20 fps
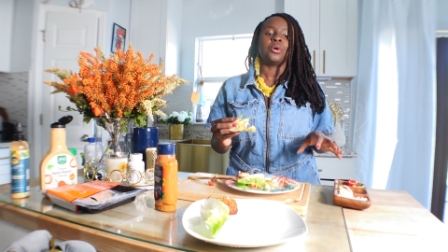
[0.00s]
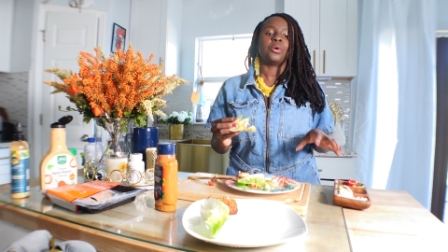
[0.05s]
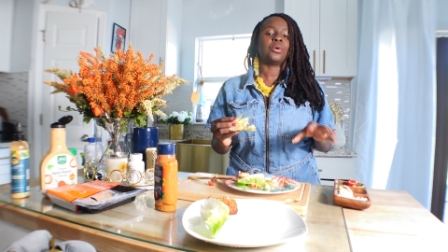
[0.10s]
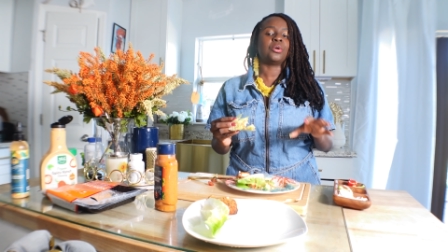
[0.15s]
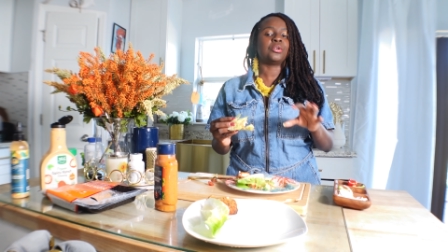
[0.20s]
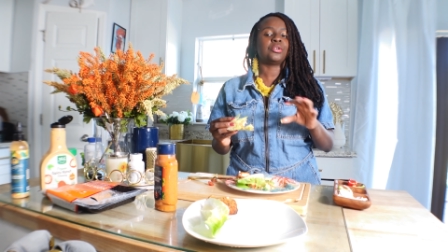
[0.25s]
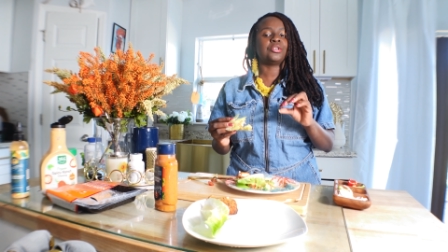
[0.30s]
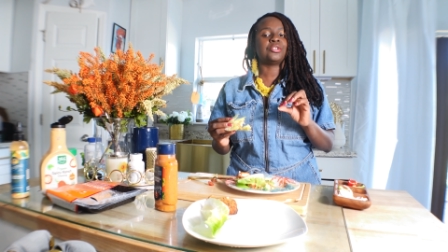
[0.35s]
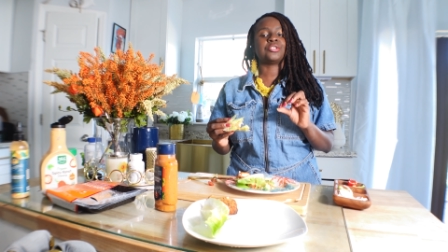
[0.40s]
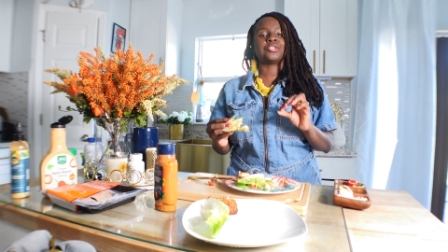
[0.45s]

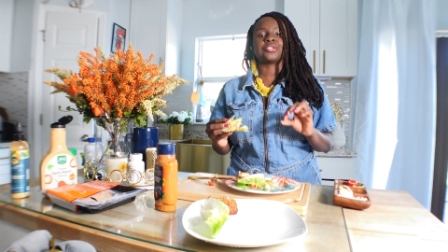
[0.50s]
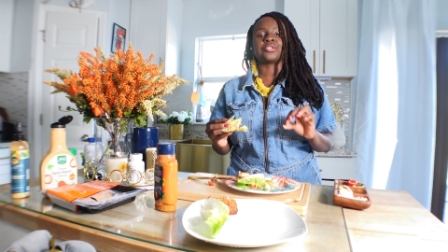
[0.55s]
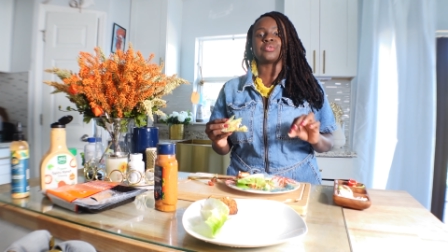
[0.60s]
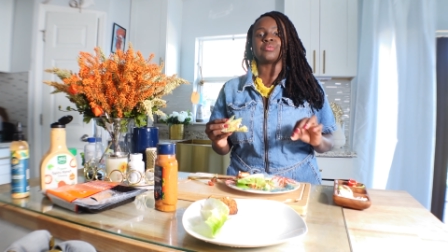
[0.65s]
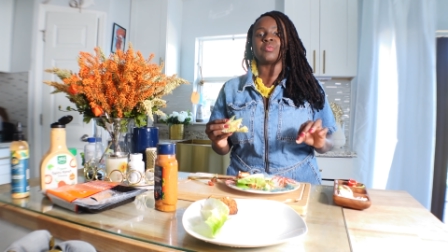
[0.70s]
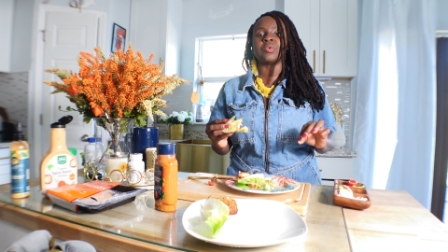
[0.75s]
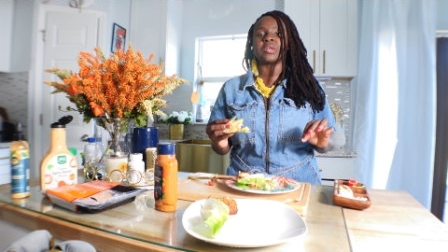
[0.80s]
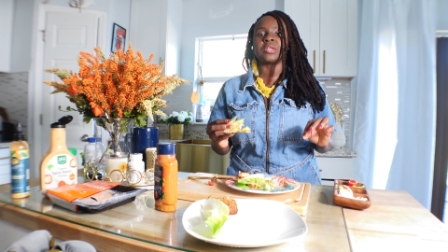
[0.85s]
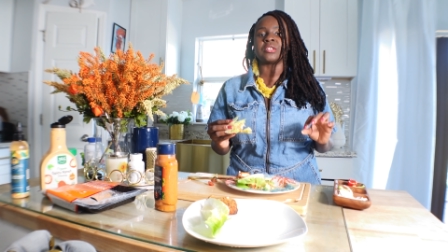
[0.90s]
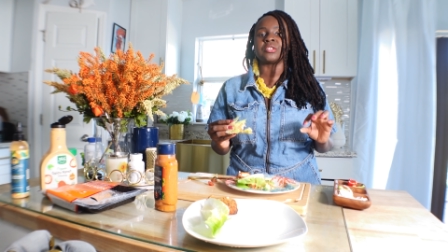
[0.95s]
or you just
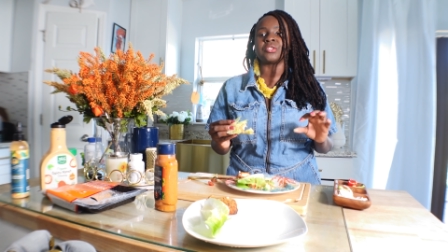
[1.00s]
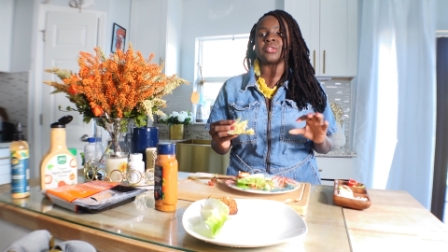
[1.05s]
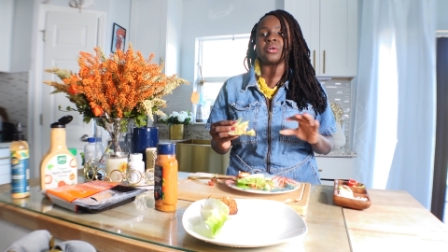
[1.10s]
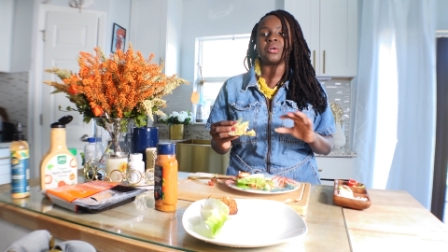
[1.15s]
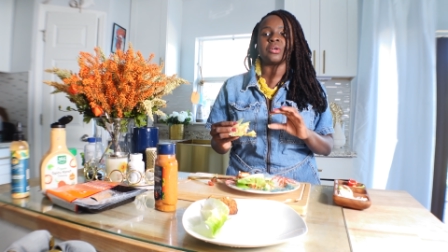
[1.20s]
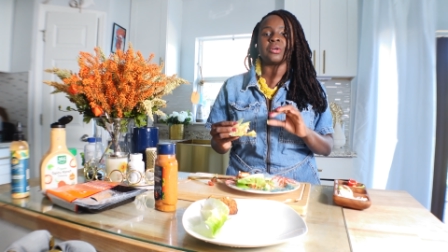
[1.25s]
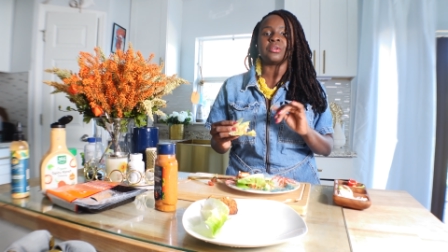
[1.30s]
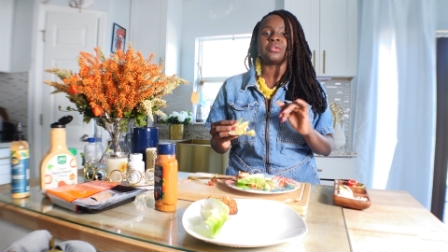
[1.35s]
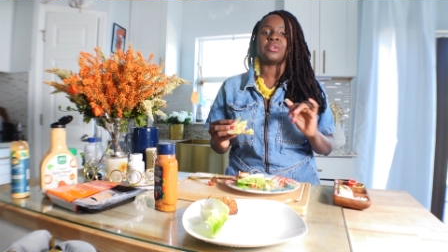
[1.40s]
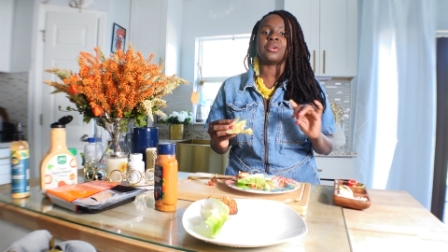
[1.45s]
want to
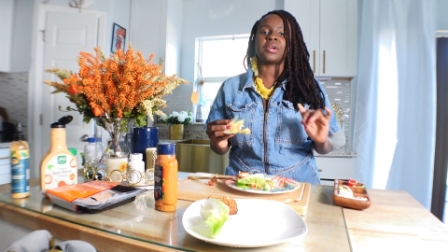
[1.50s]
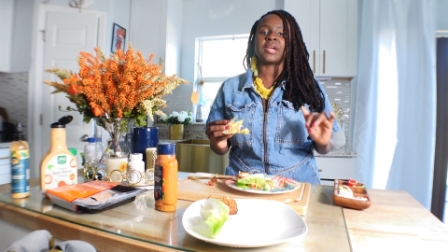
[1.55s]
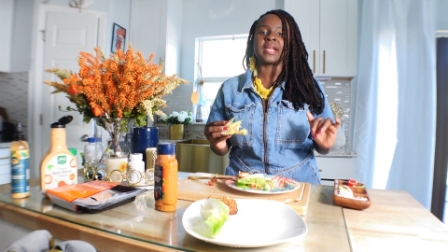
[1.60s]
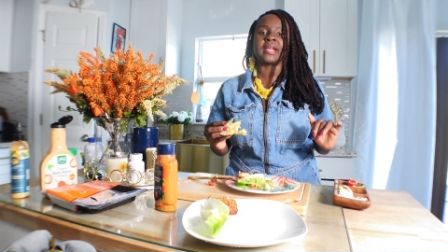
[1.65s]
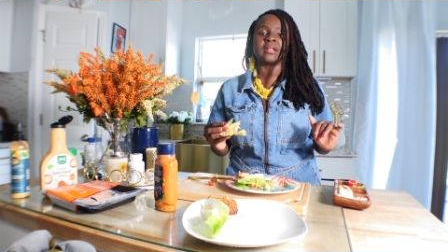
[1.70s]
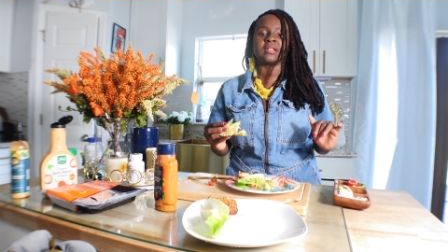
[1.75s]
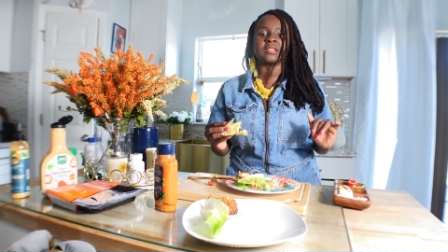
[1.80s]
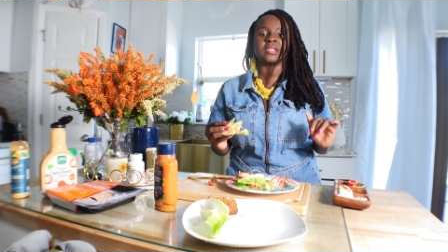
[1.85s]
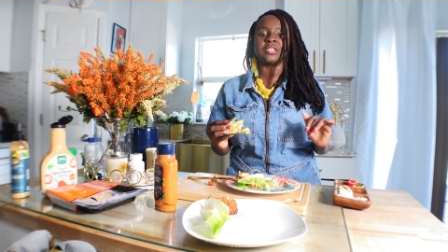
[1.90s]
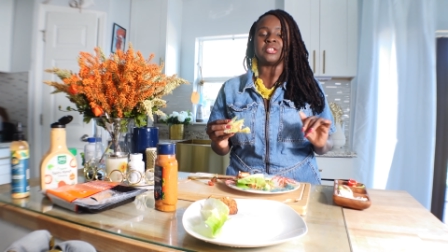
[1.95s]
start on your
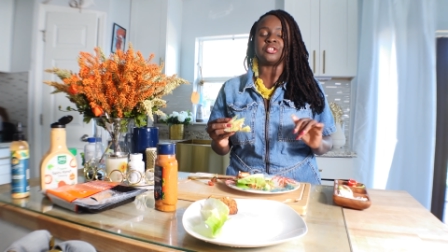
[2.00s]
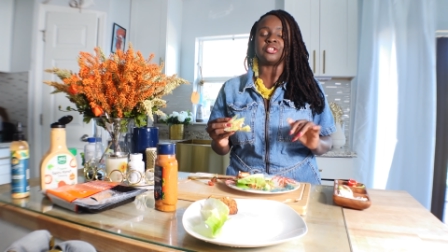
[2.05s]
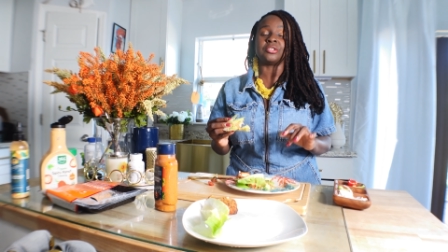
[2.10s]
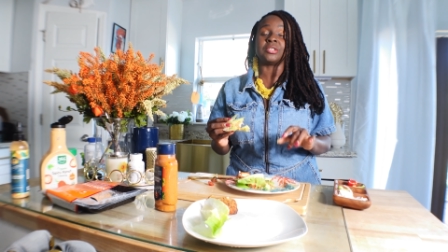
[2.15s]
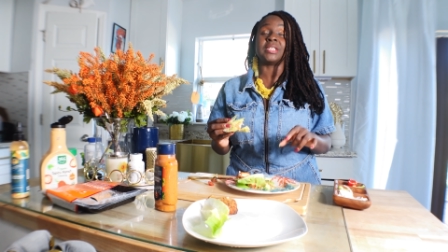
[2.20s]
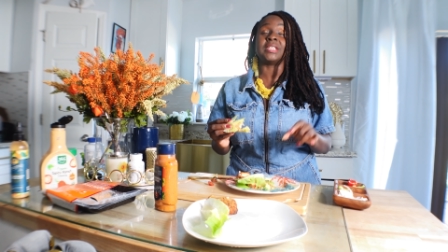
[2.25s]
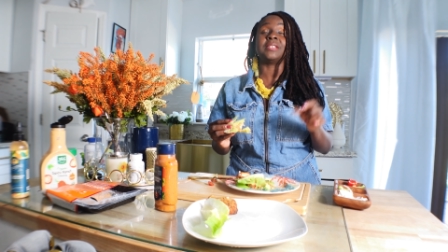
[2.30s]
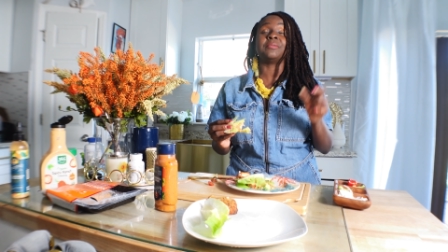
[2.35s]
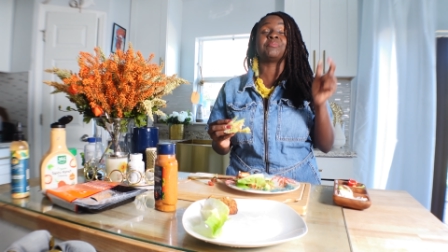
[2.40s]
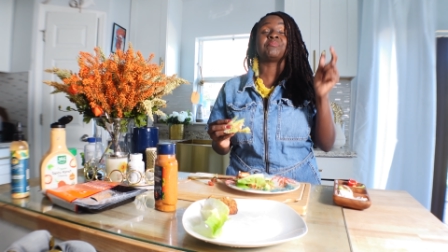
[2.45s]
healthy
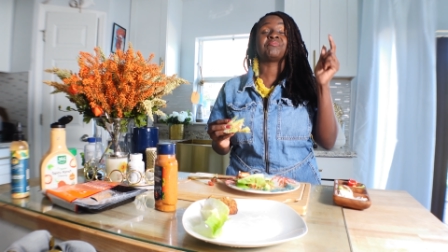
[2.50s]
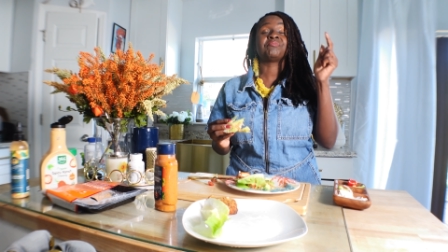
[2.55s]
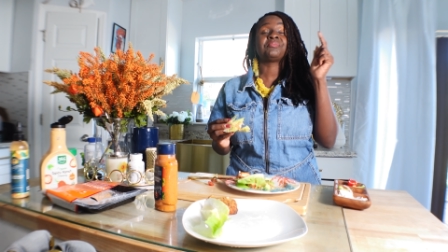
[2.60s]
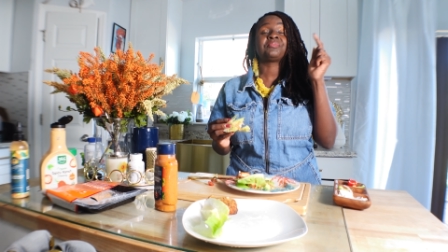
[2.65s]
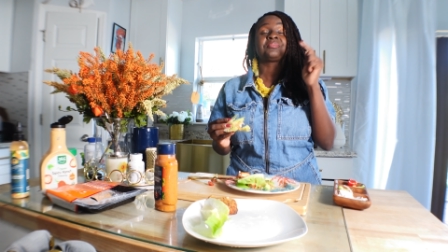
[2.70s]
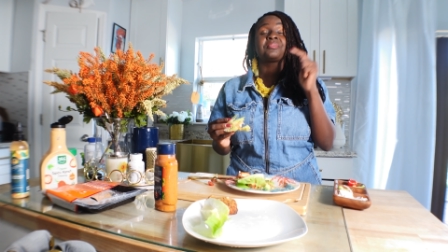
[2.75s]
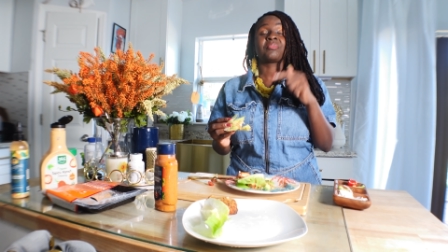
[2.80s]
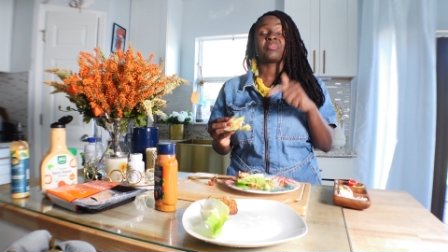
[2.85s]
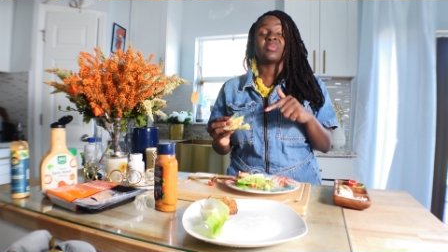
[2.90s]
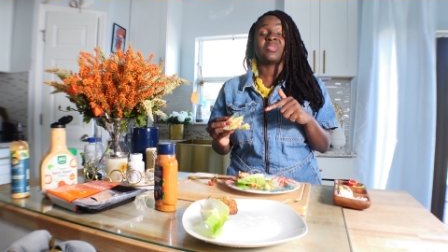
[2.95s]
journey
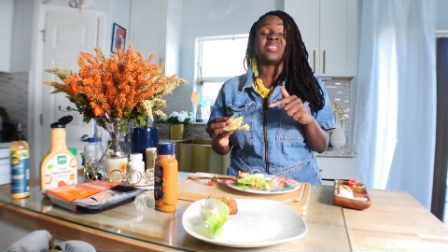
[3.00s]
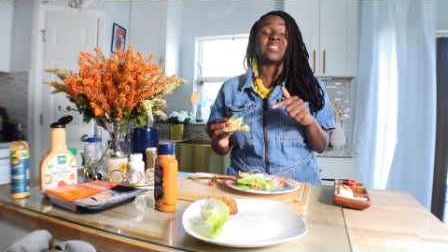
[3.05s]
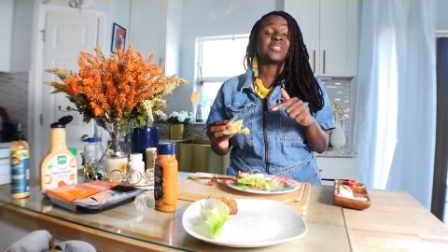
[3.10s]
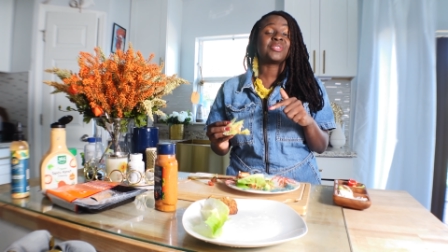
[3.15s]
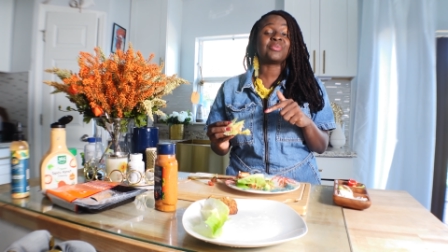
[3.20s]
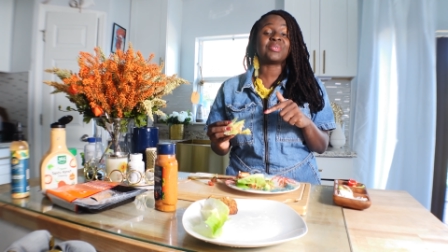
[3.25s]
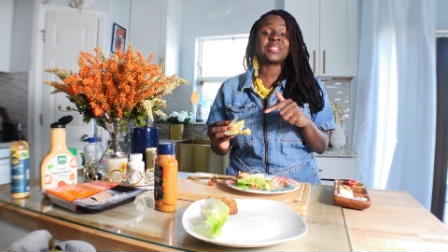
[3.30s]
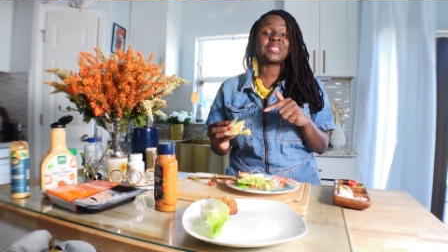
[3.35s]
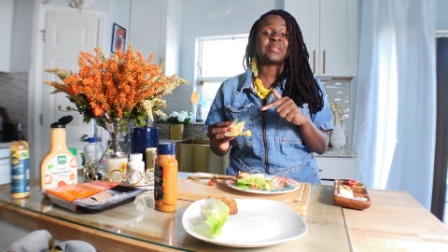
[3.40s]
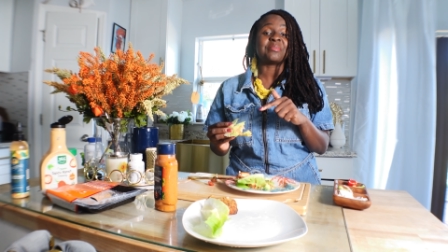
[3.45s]

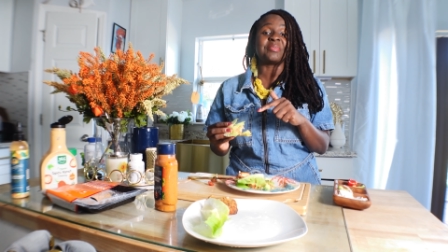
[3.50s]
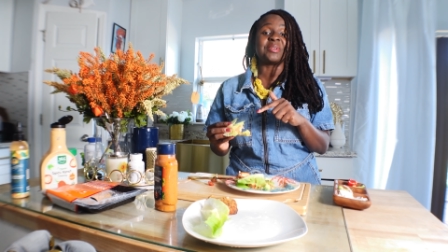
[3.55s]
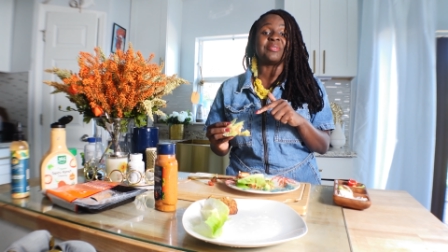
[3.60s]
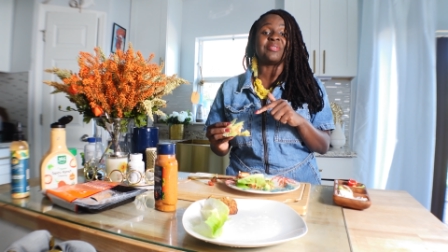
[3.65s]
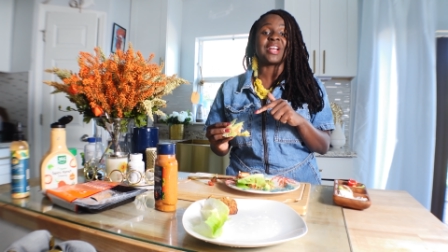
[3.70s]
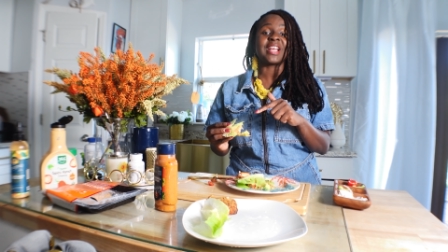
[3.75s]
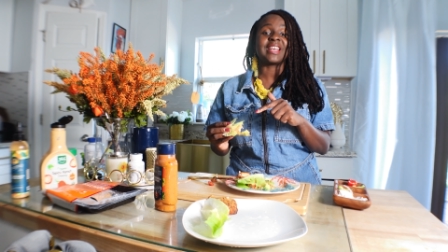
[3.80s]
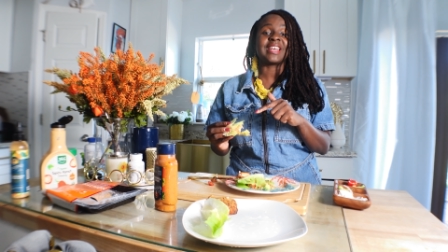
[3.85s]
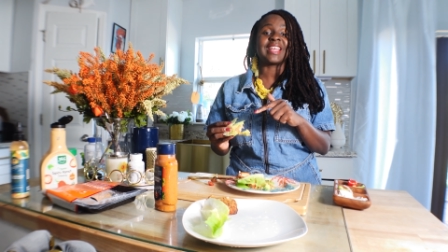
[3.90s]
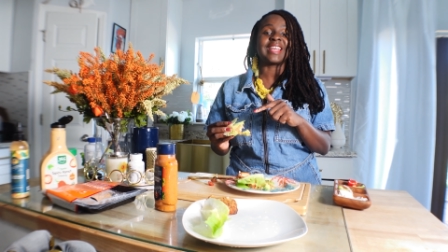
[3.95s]
this recipe
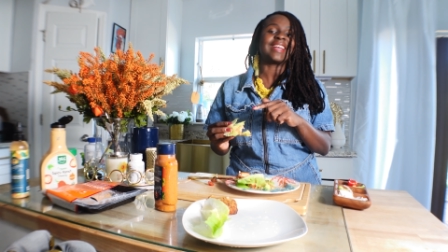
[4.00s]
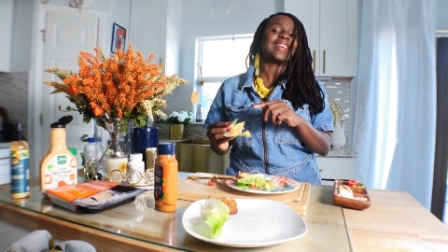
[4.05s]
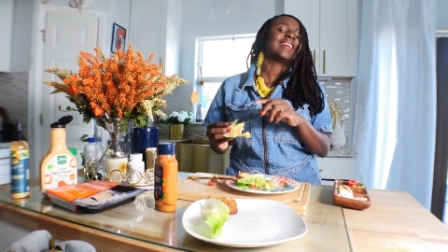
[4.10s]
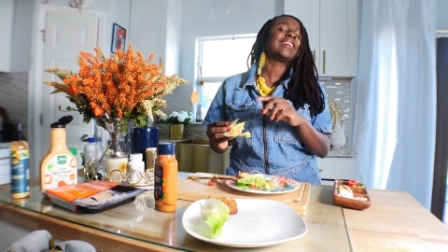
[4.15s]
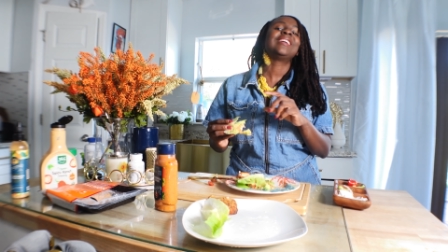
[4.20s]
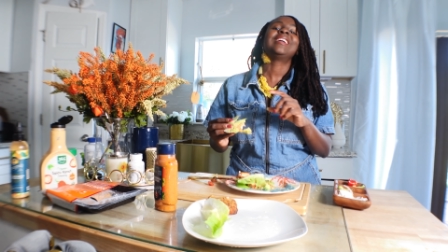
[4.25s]
right there